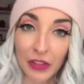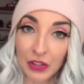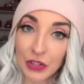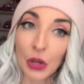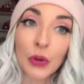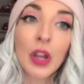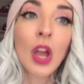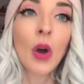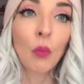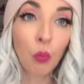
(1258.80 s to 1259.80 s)
So
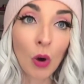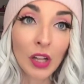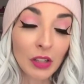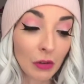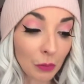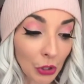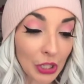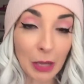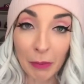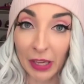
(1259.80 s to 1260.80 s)
what could
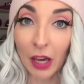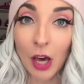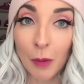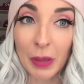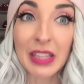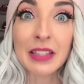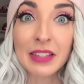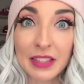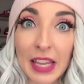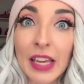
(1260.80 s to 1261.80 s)
I pick up
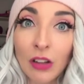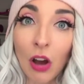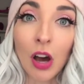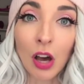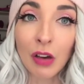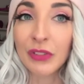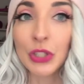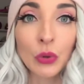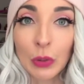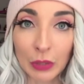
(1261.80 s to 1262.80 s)
instead of
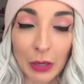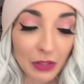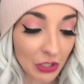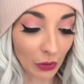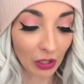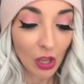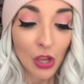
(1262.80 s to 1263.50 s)
doing what I was doing?